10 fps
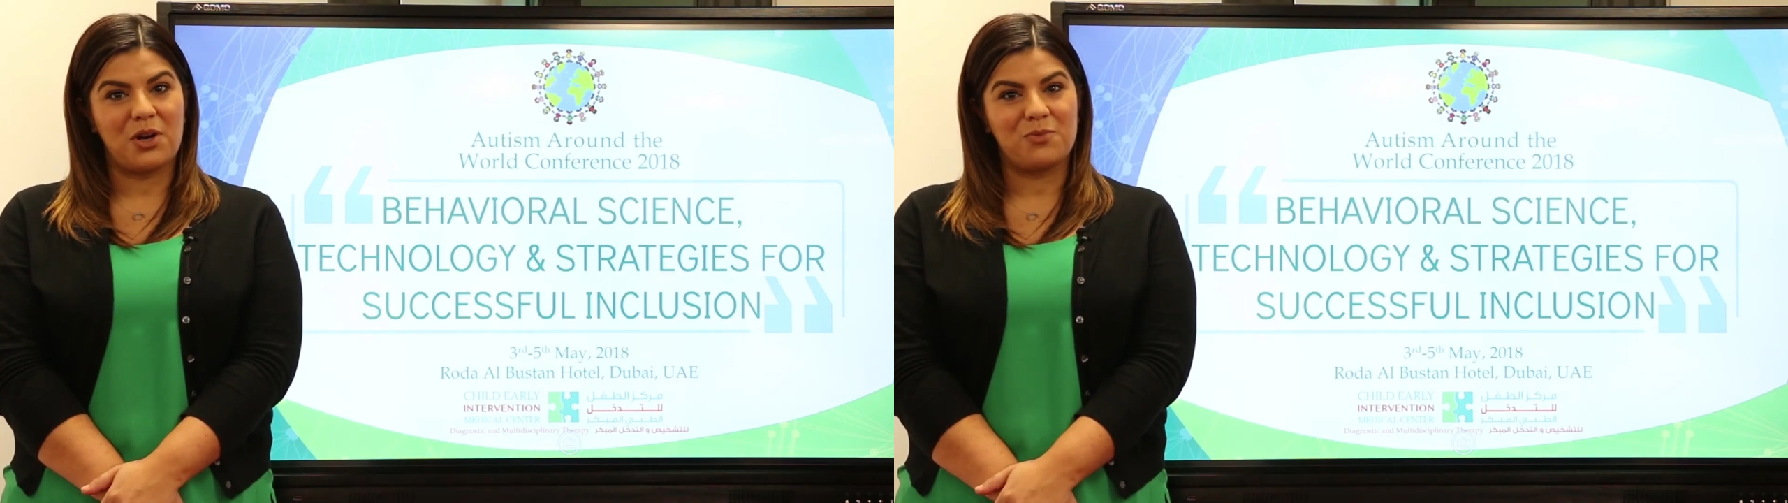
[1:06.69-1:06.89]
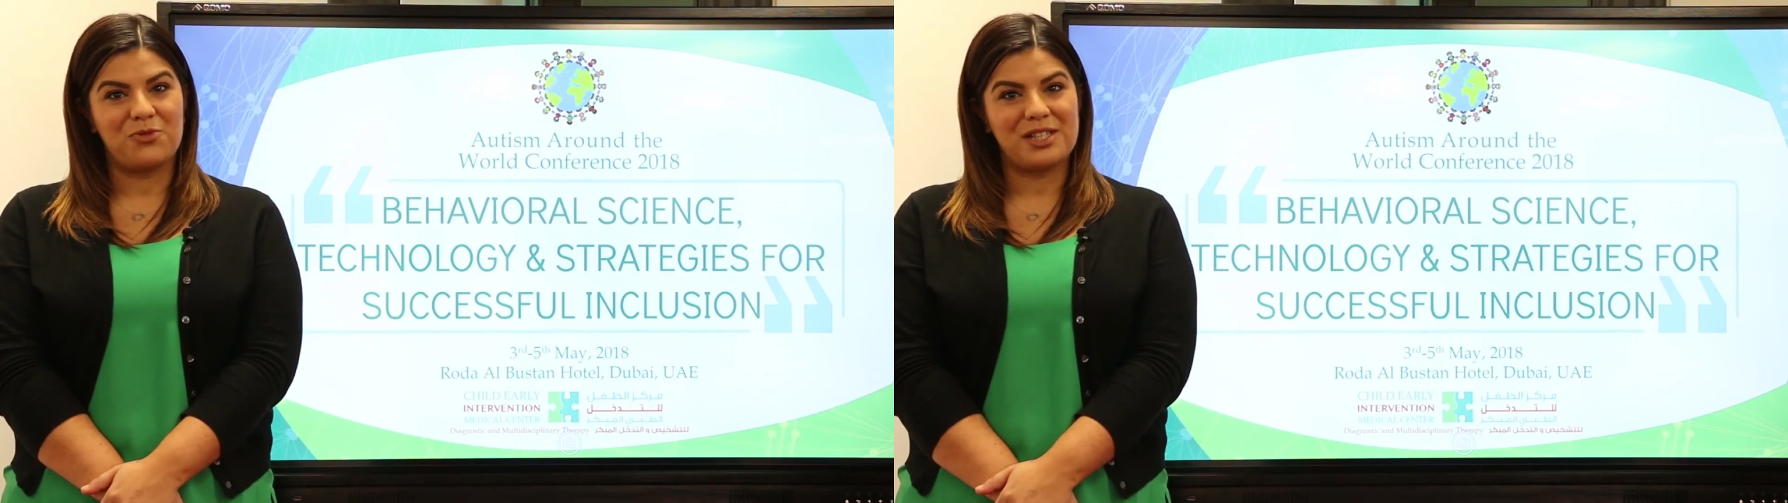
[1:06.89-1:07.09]

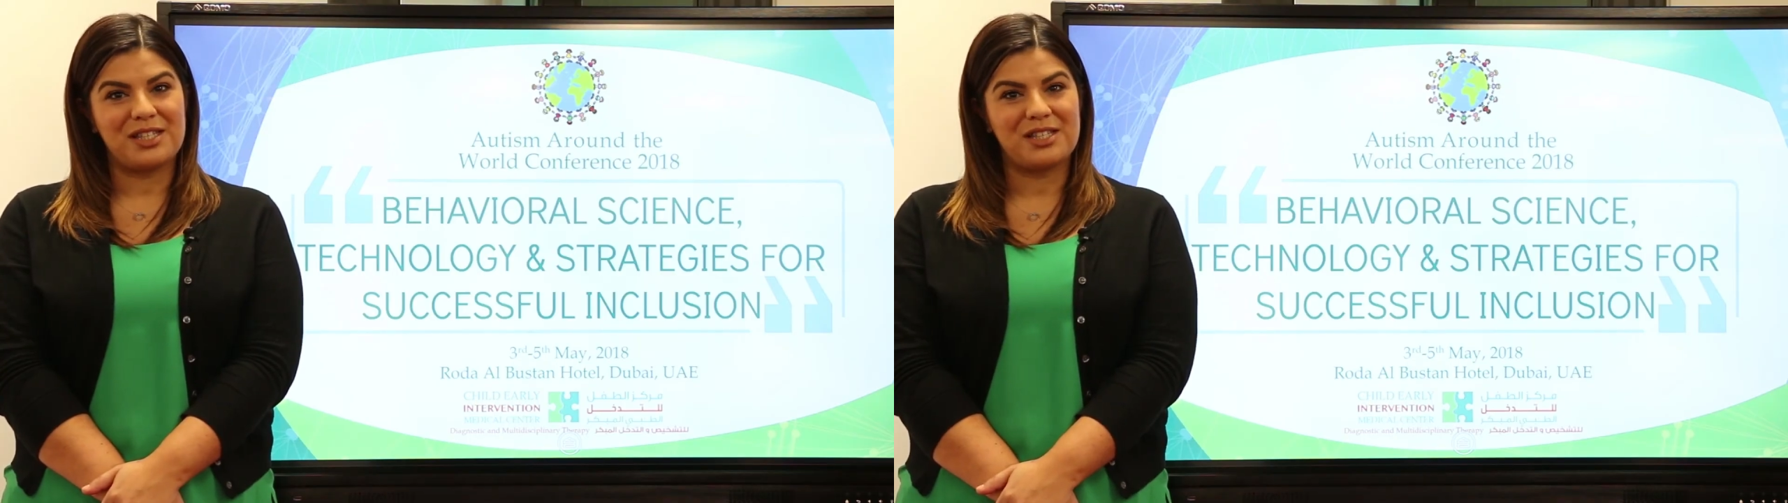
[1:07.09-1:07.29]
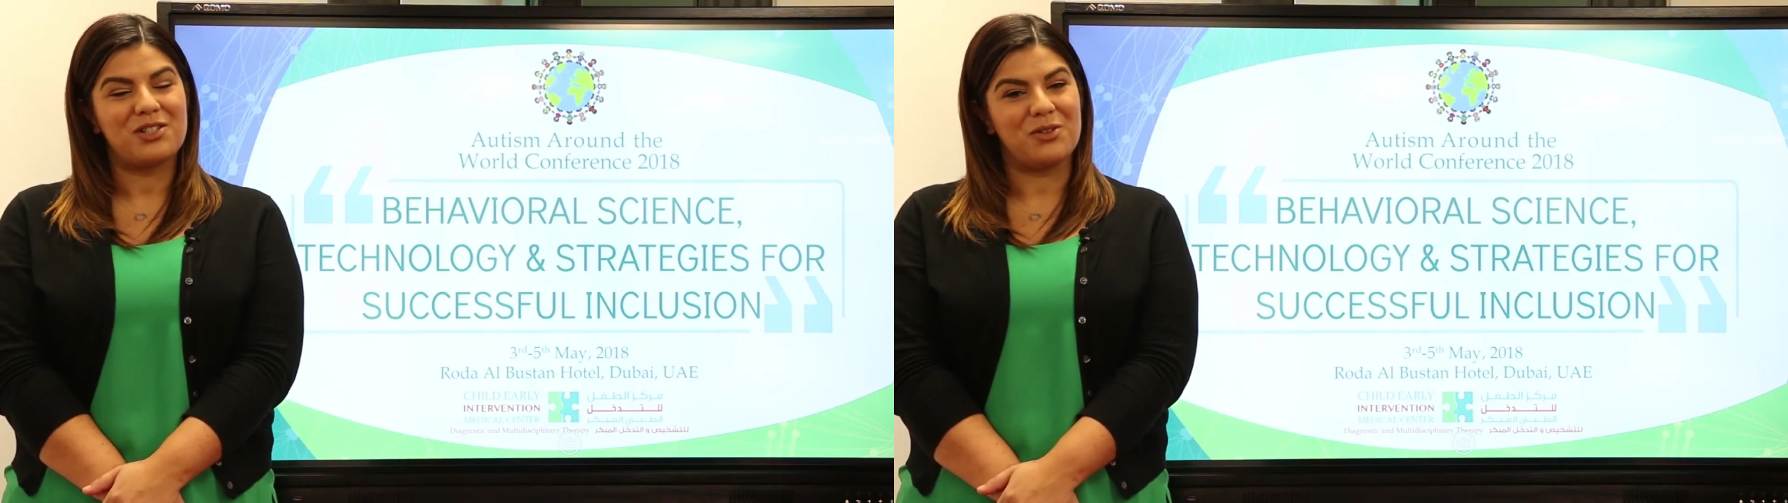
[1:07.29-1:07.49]

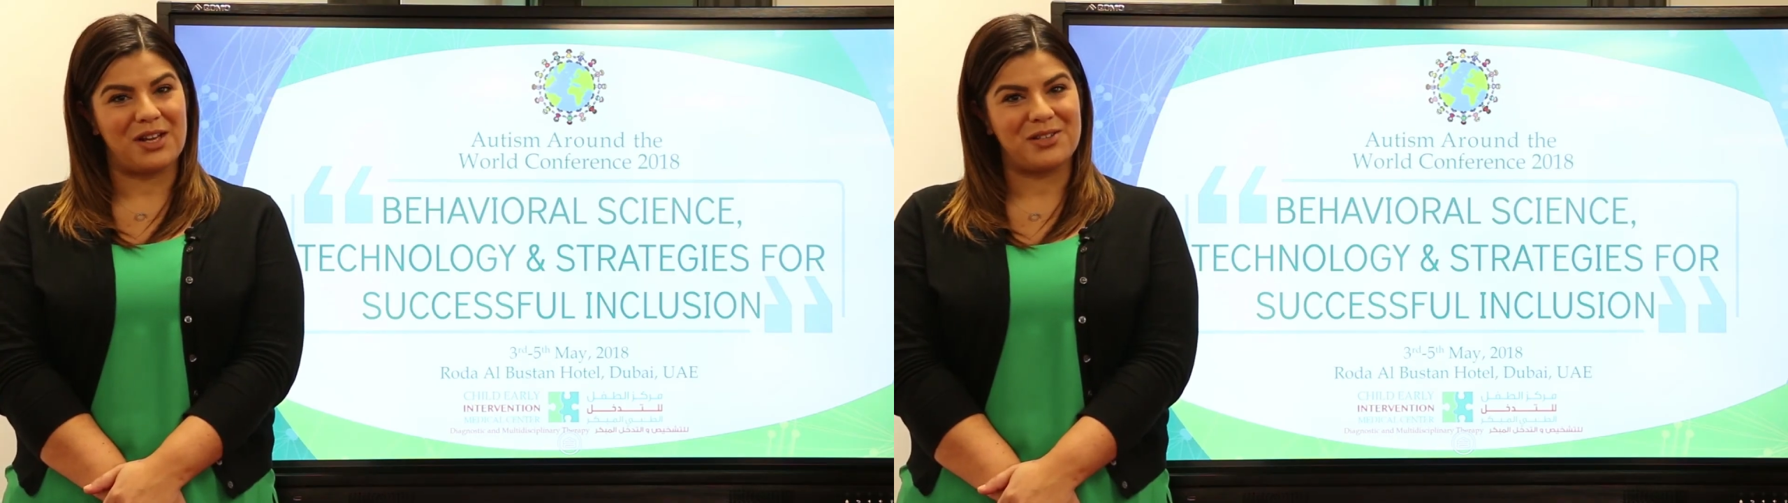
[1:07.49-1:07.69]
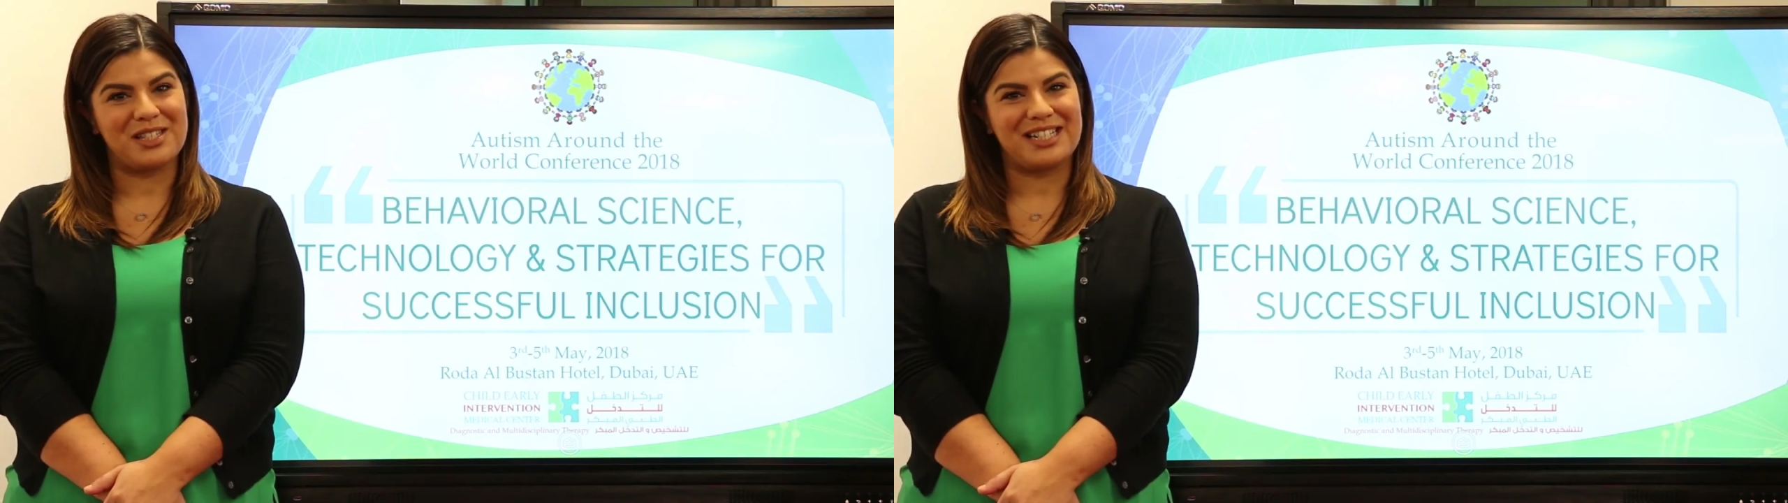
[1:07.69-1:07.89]
Conference
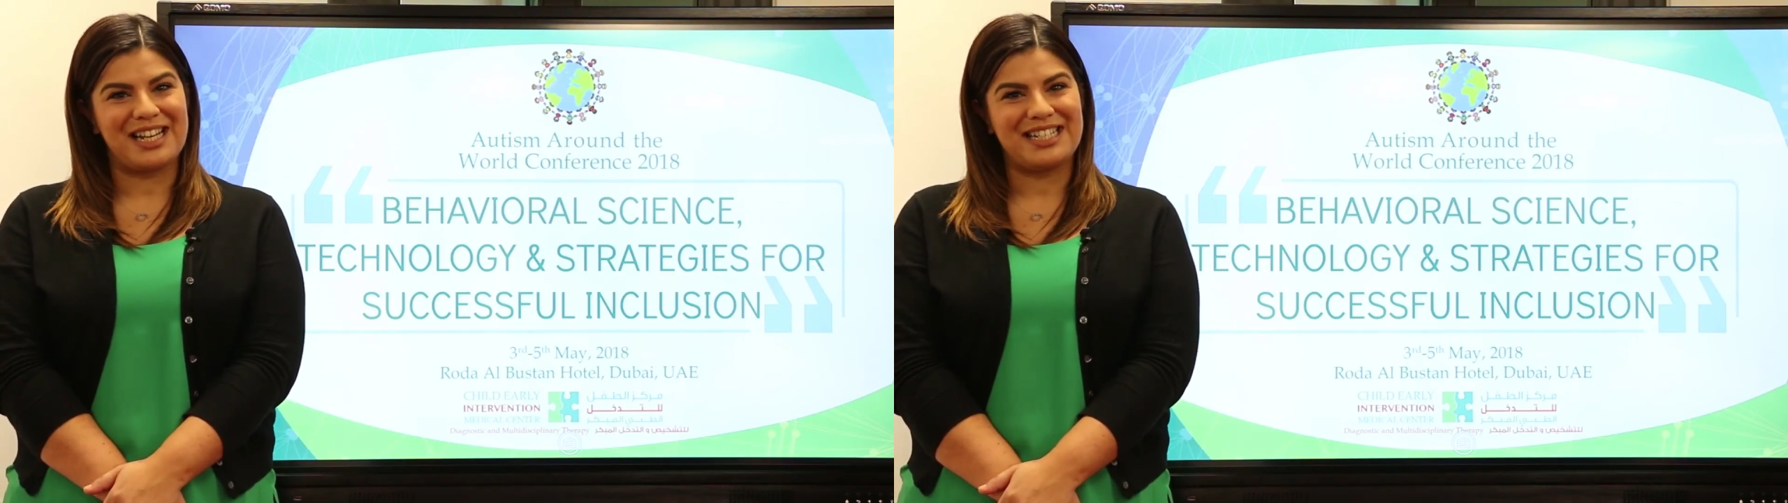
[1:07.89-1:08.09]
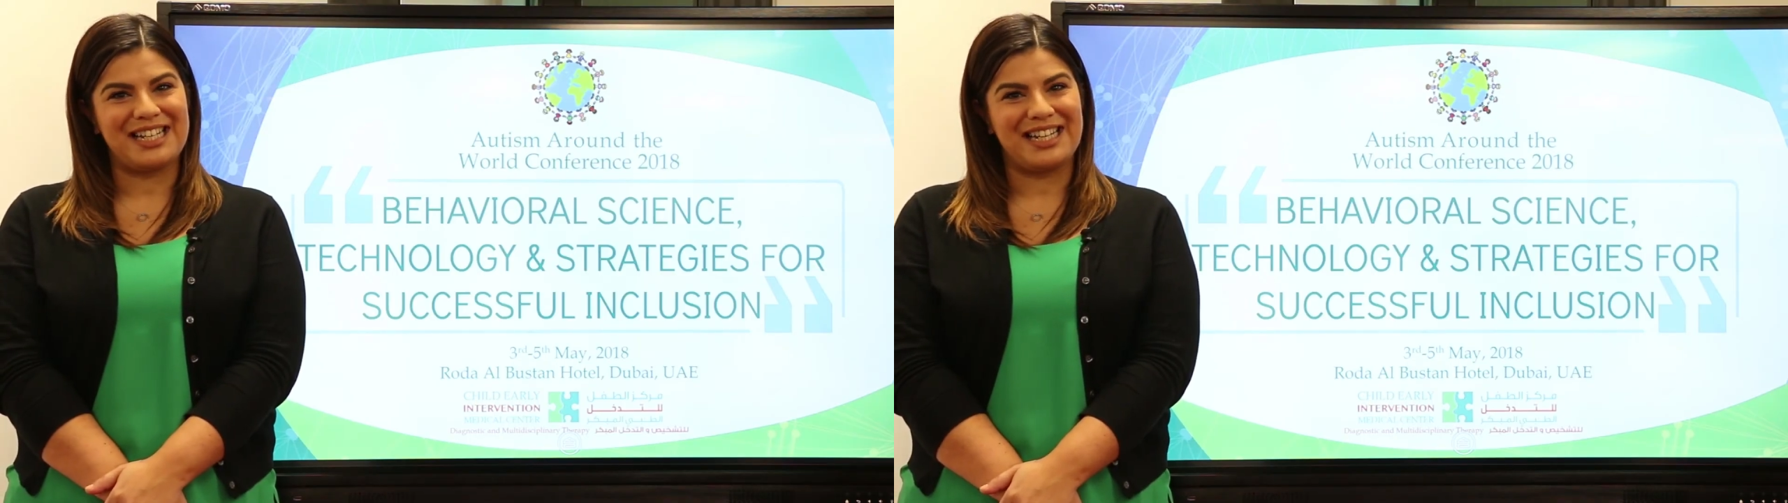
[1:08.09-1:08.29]

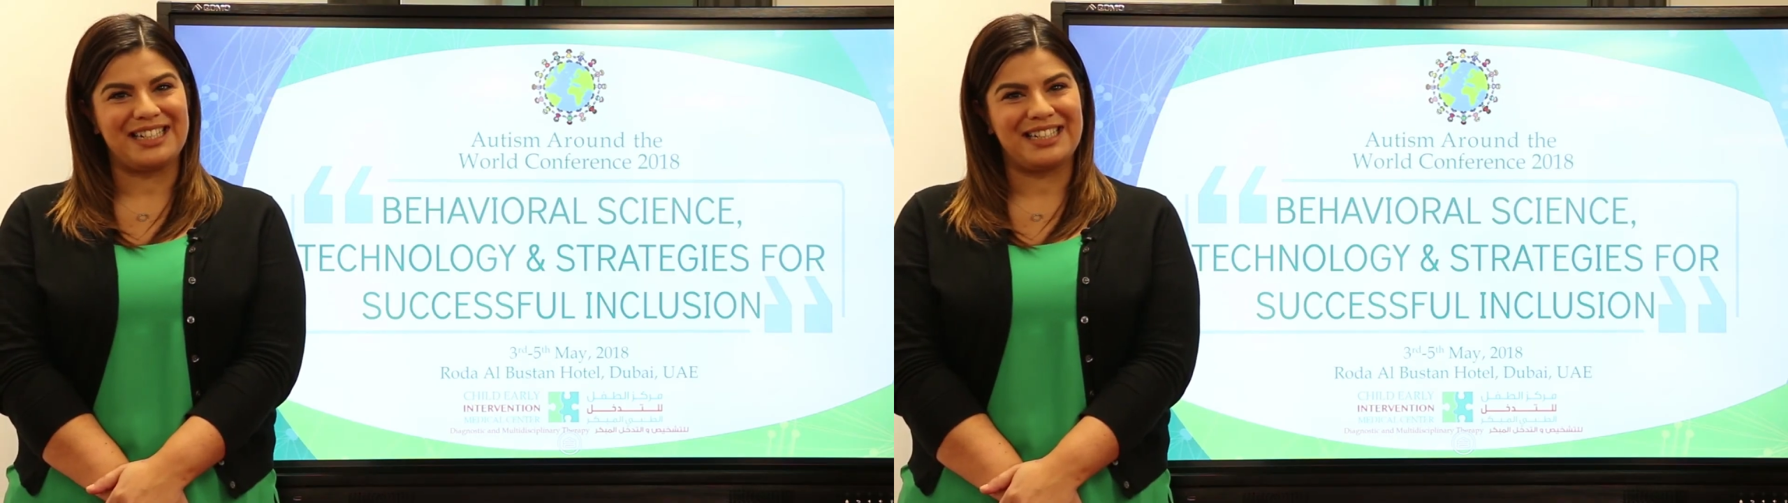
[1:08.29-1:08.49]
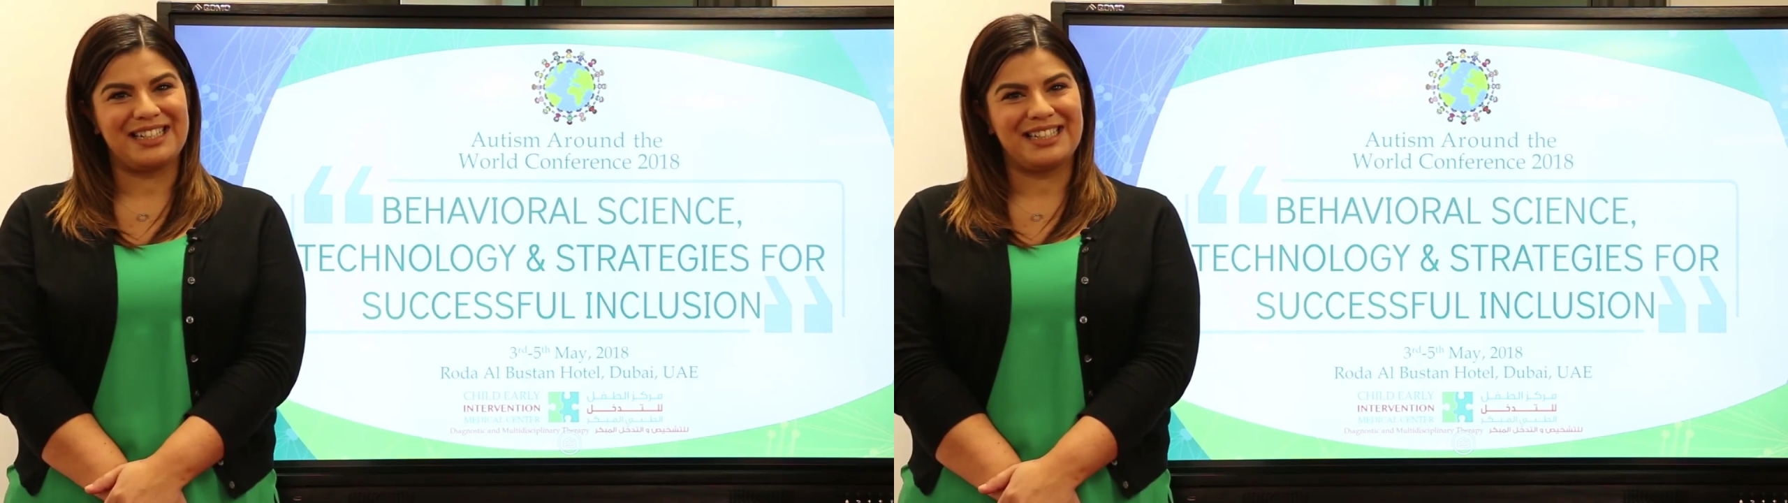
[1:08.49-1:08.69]

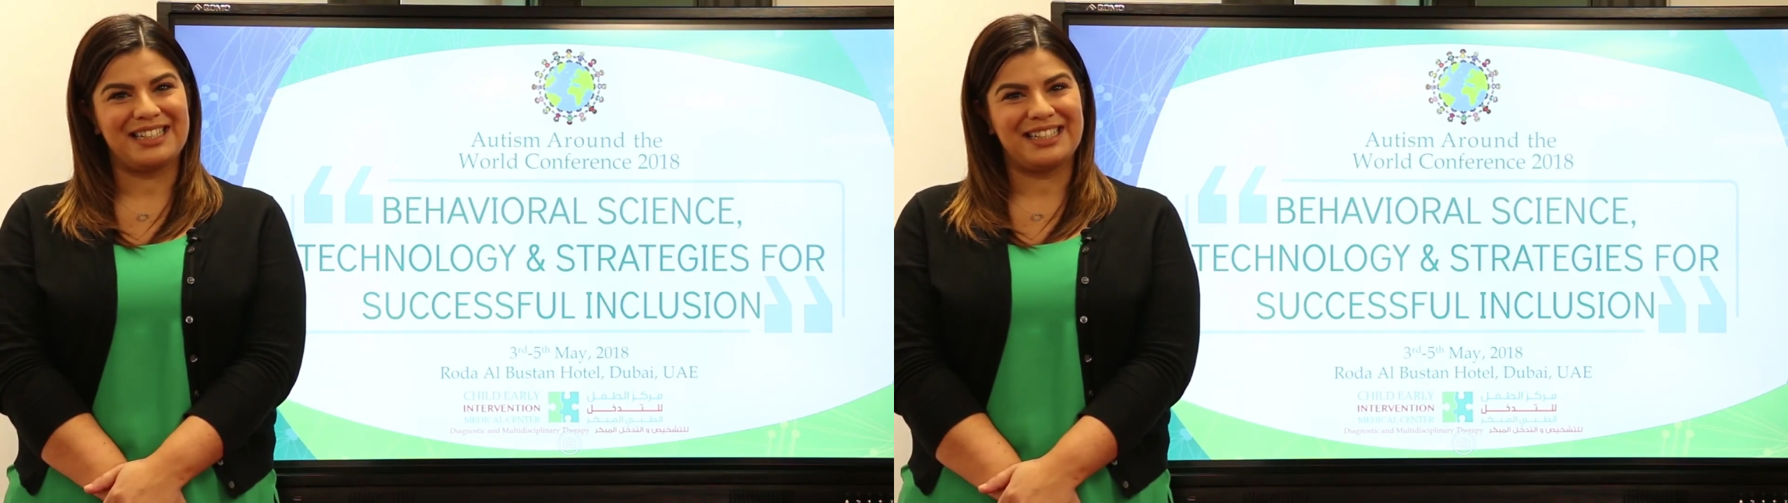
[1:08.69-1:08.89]
2018.